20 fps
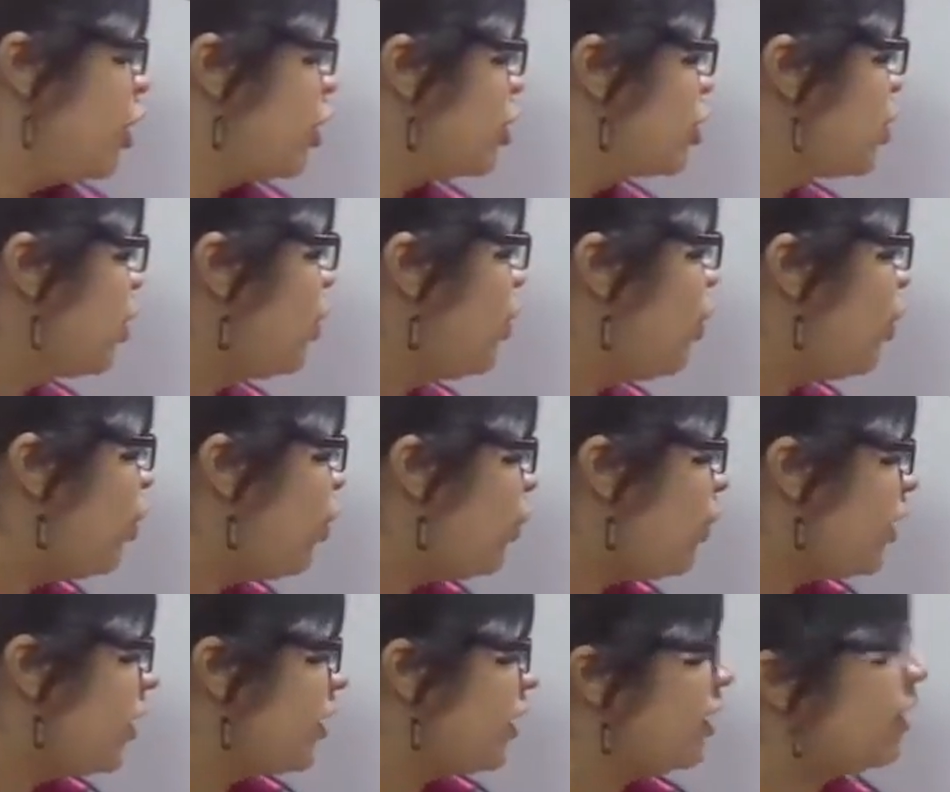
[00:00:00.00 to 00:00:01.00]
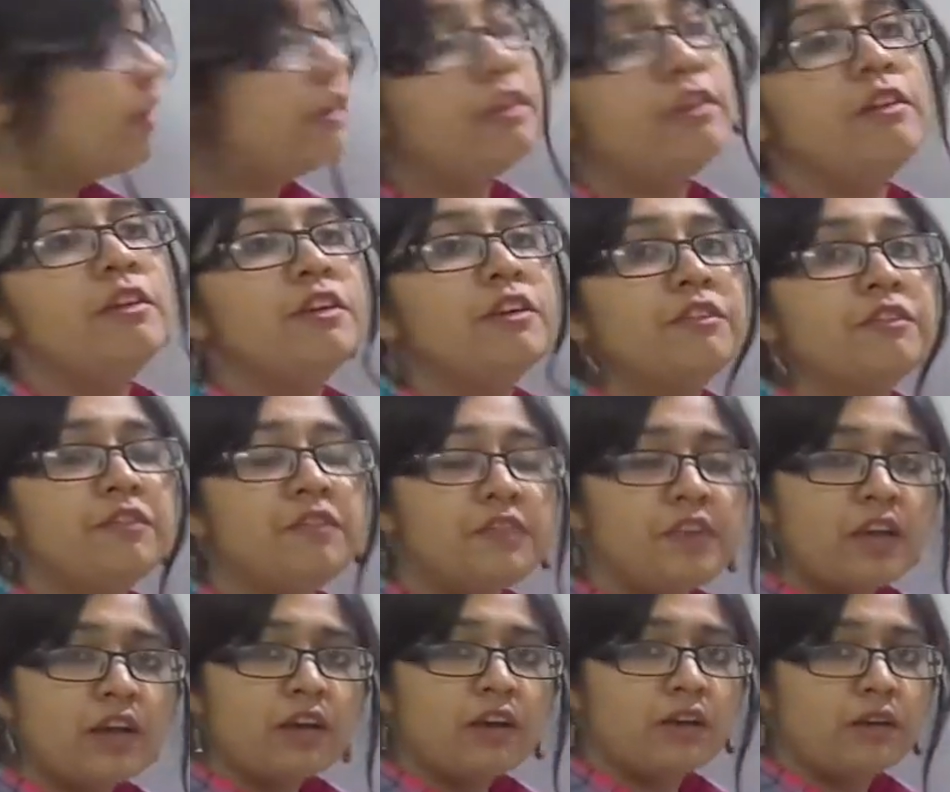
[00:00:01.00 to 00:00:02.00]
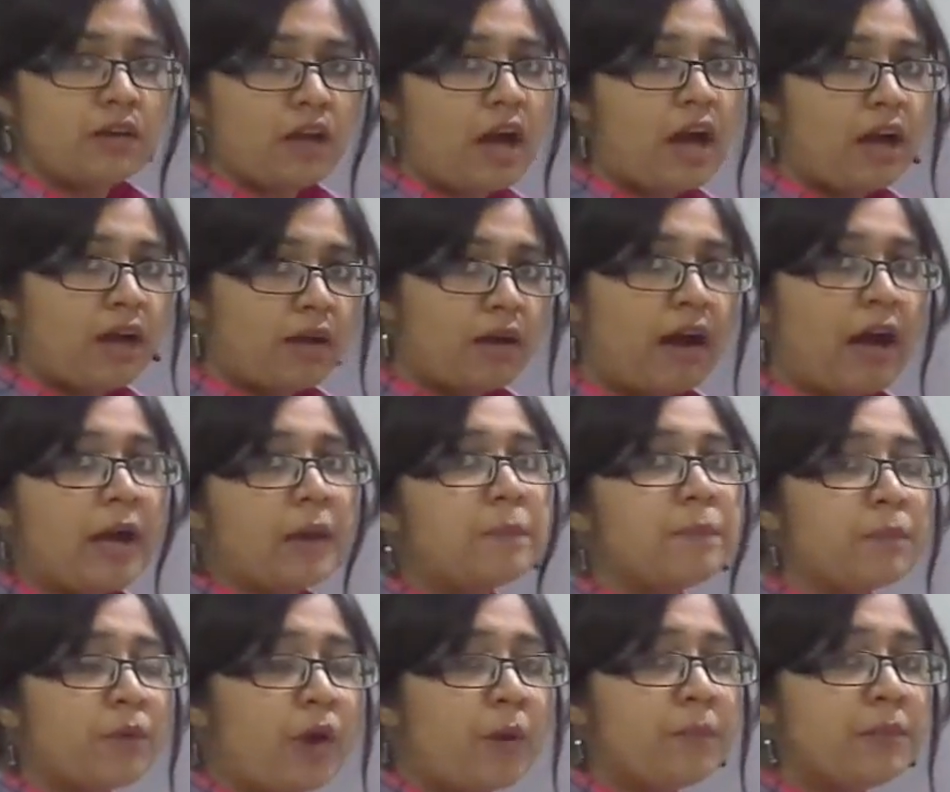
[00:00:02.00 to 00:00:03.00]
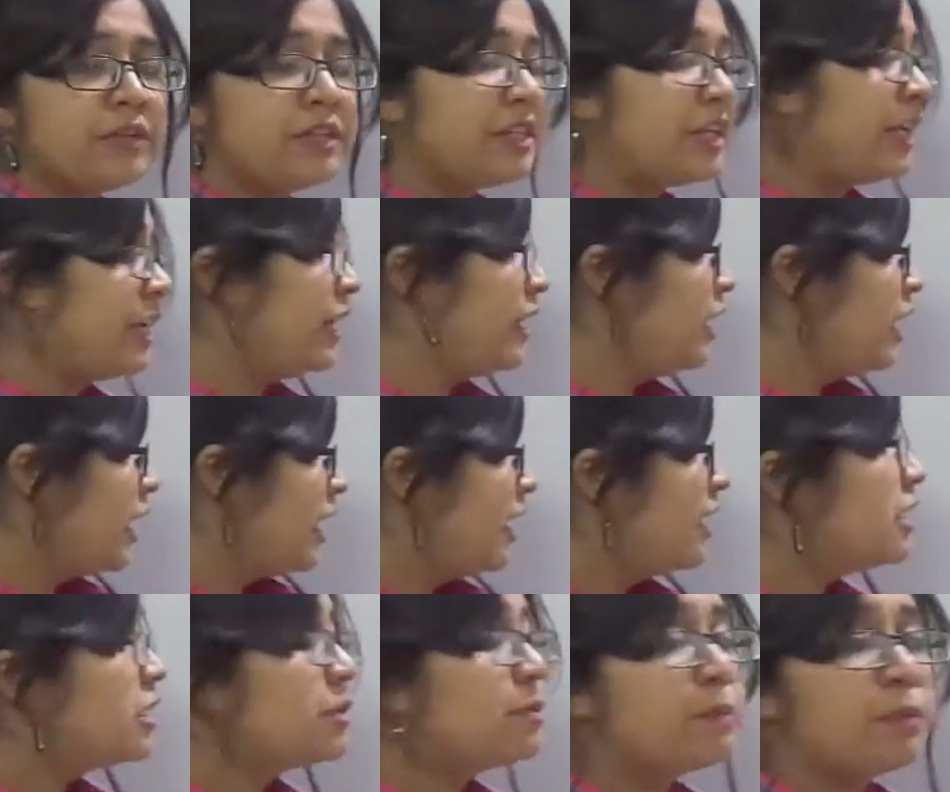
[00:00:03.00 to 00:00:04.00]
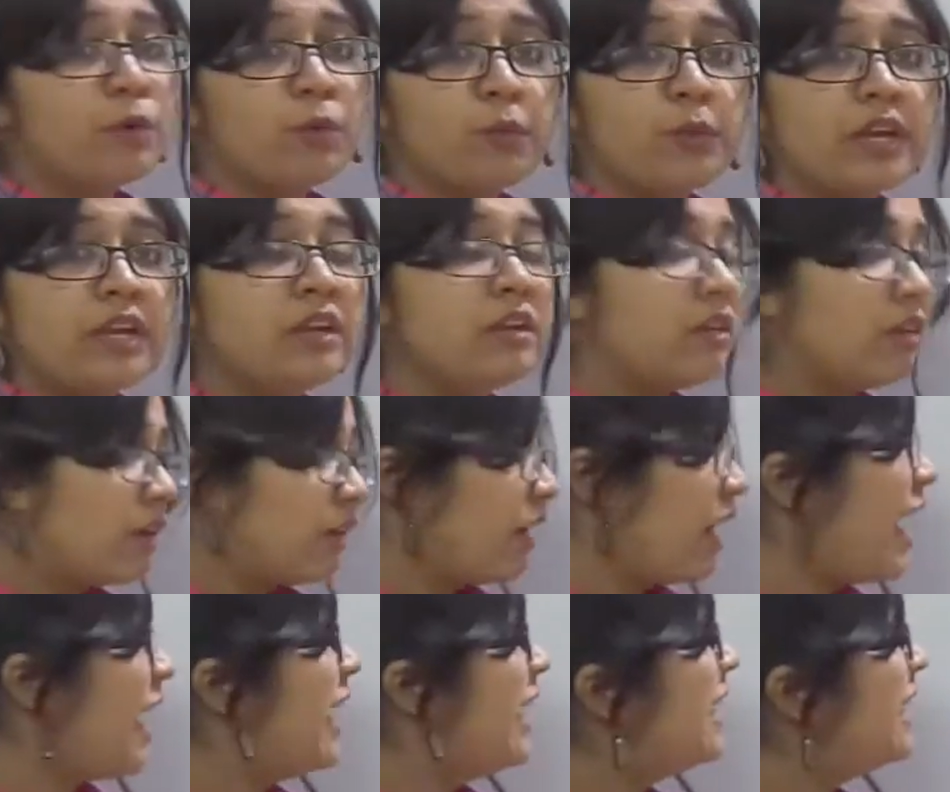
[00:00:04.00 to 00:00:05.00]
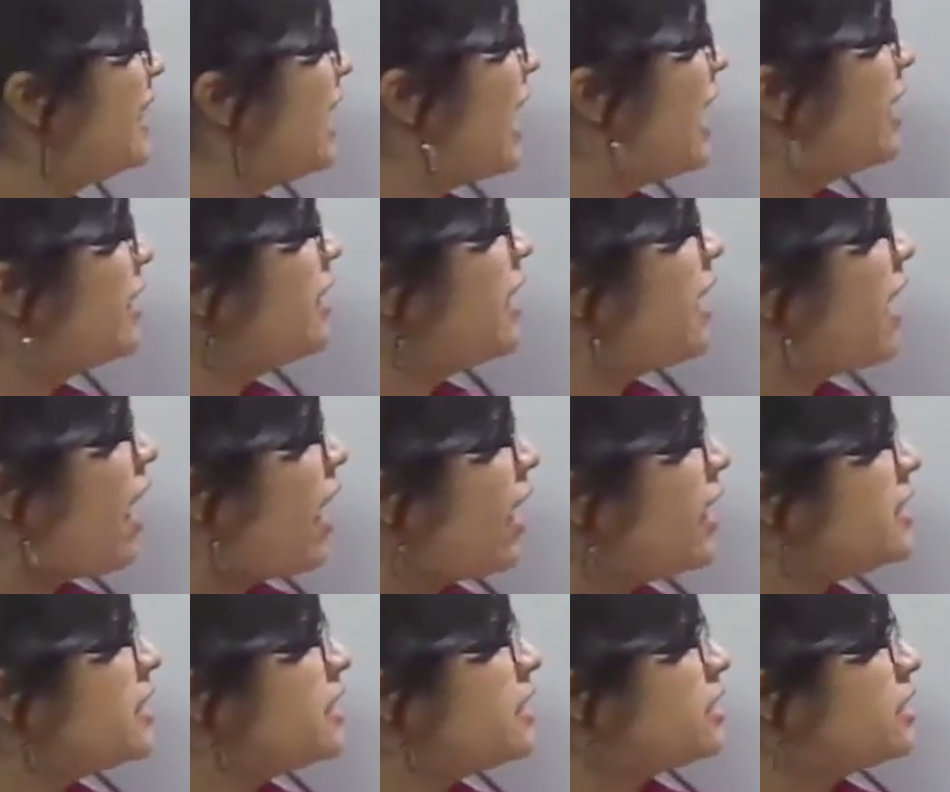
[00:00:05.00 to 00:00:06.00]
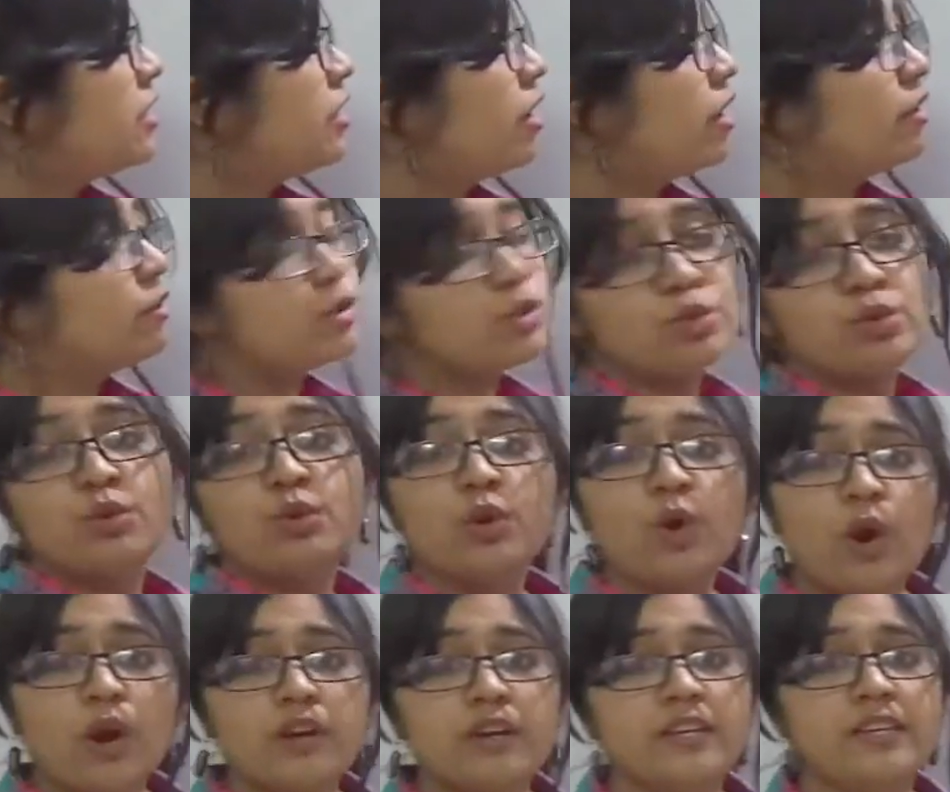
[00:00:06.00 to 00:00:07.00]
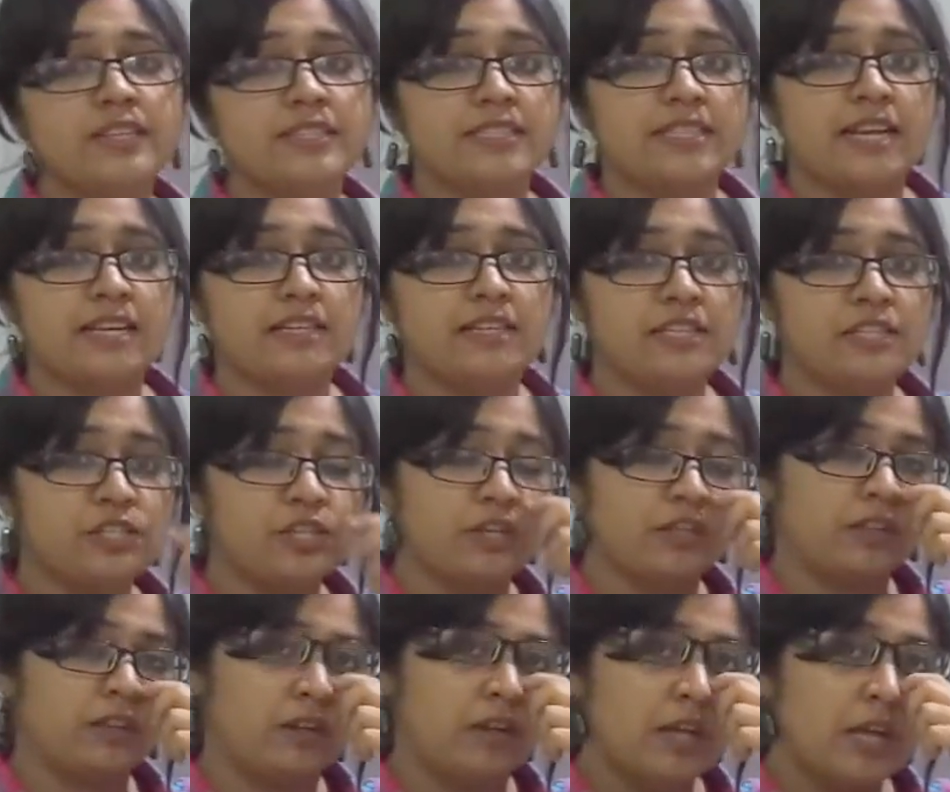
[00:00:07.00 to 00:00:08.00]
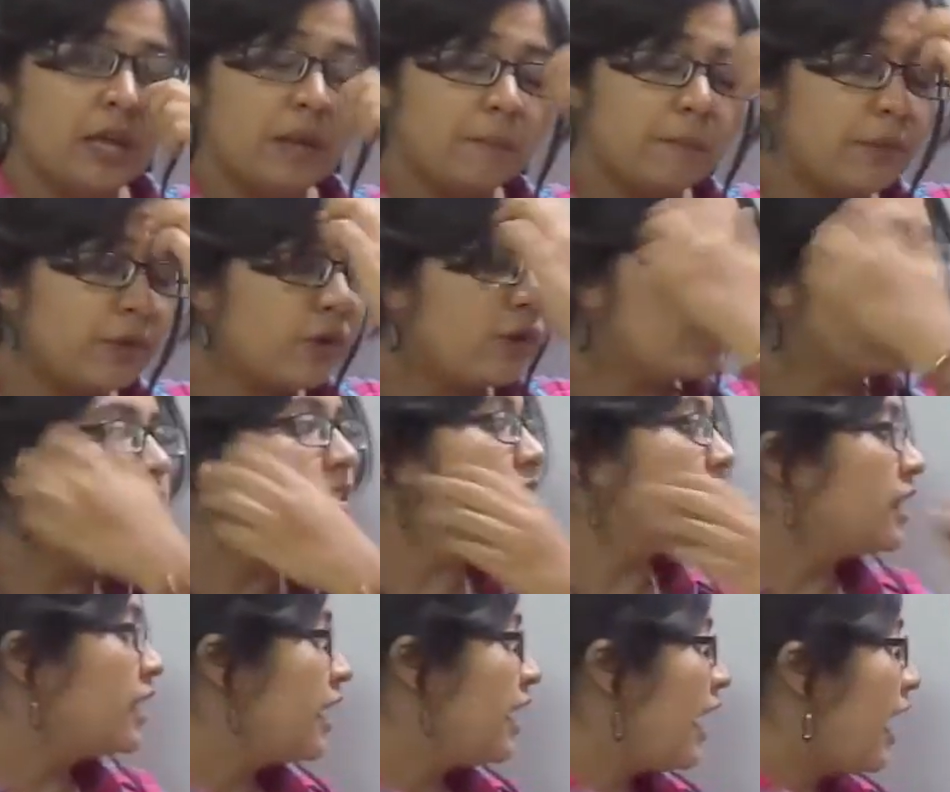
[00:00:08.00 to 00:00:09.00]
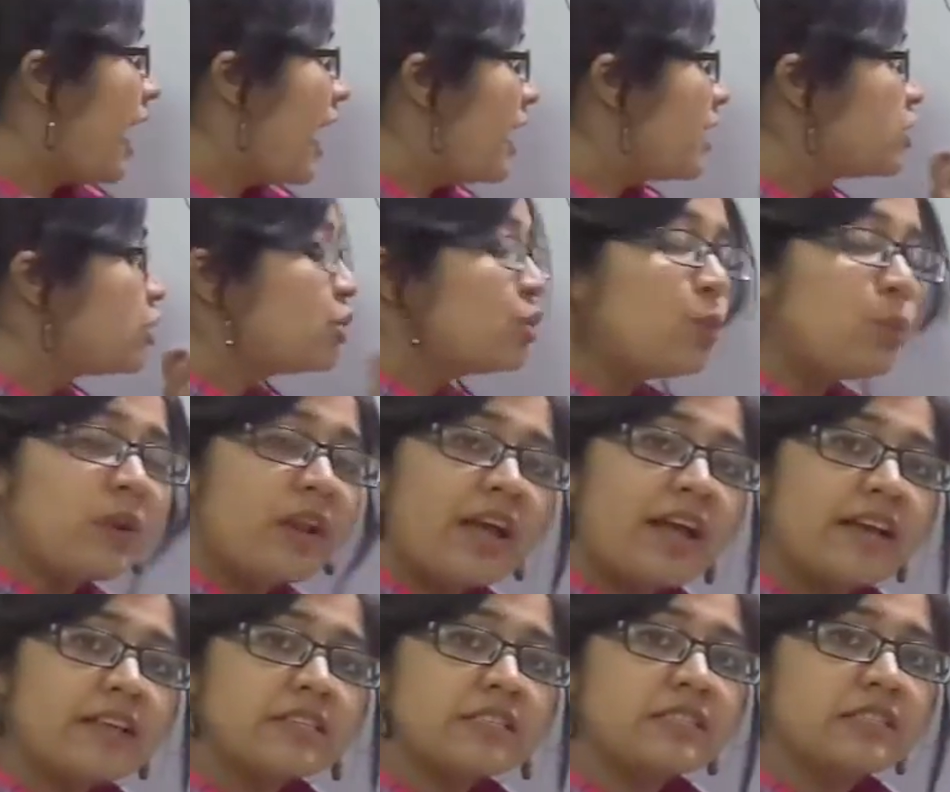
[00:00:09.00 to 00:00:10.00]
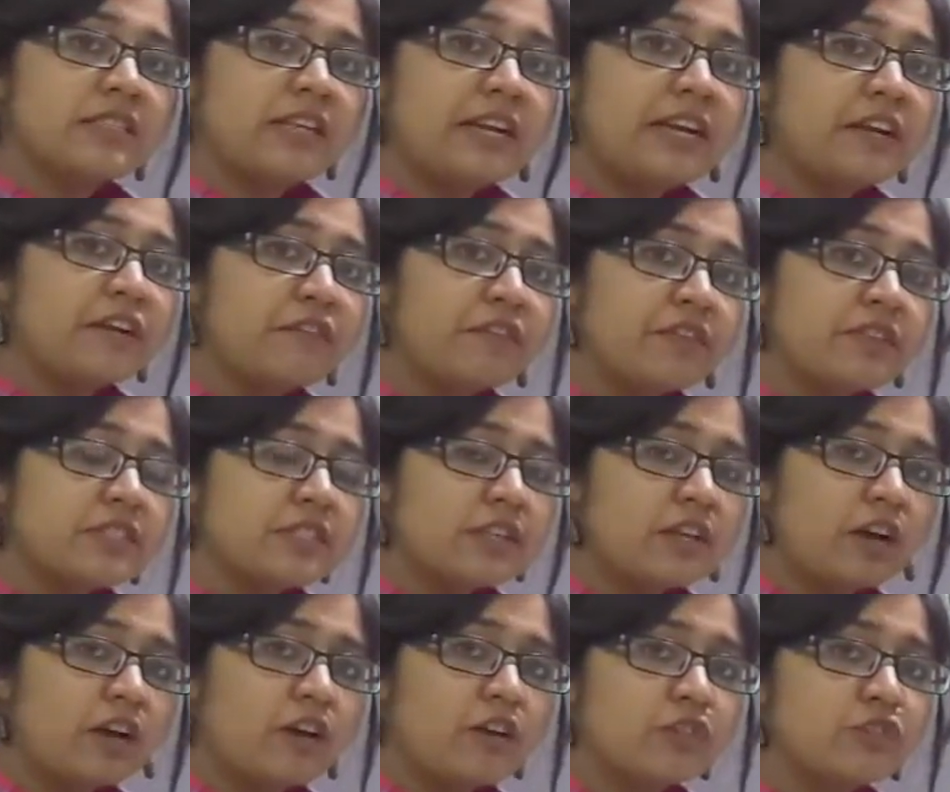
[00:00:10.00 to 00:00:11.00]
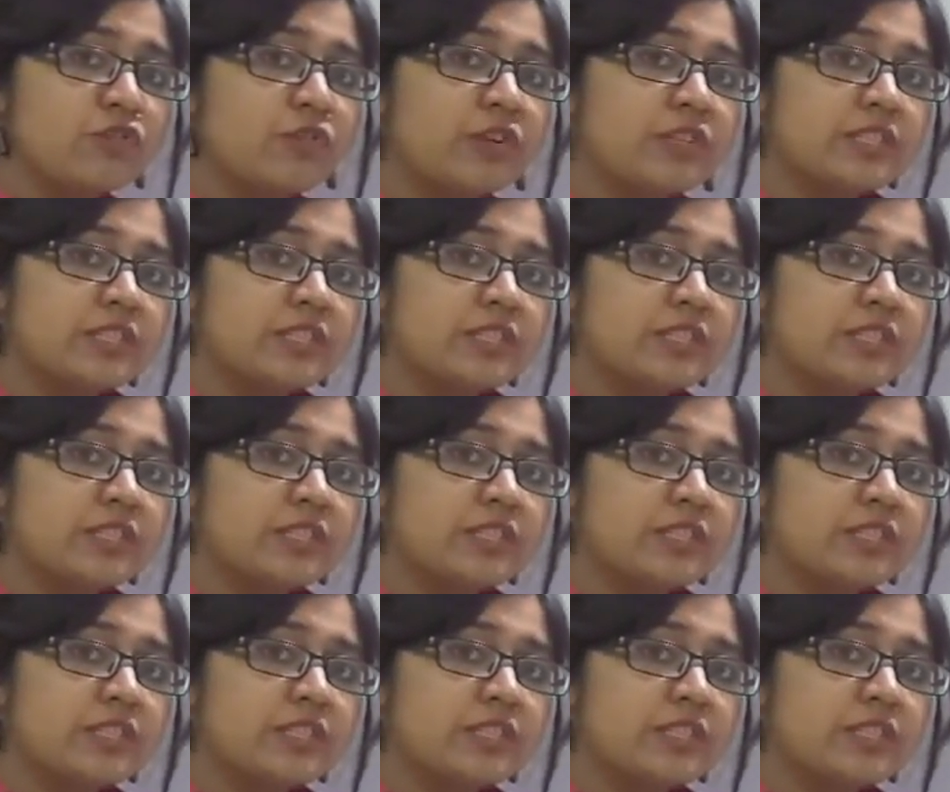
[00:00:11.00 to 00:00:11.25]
So over here, our property is proving right that IC curves do not intersect each other, because as soon as the indifference curves